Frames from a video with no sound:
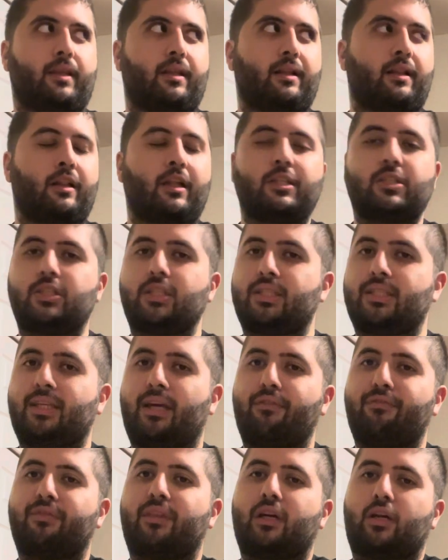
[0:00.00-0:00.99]
let's just
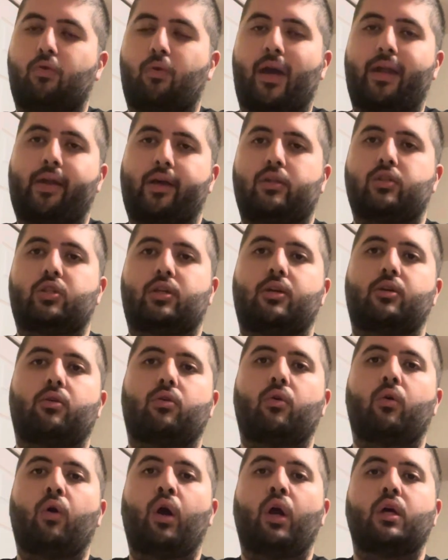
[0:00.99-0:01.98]
give the credit
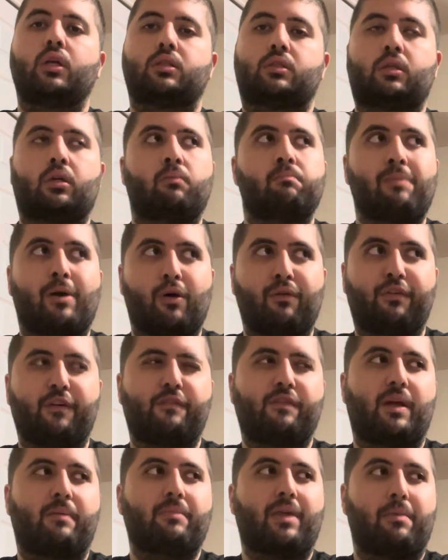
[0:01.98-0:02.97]
to to both of
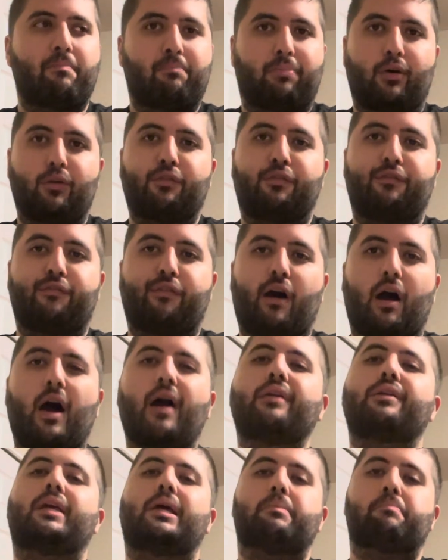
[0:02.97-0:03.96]
them. They both
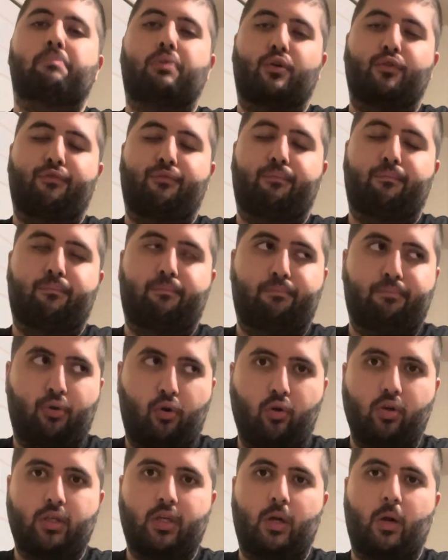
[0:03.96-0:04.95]
fought. They both
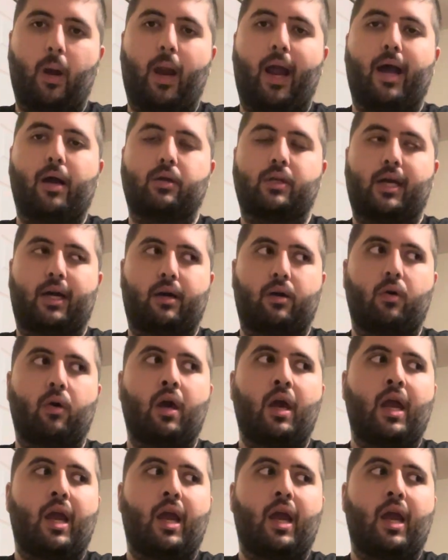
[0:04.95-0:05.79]
poured their heart out,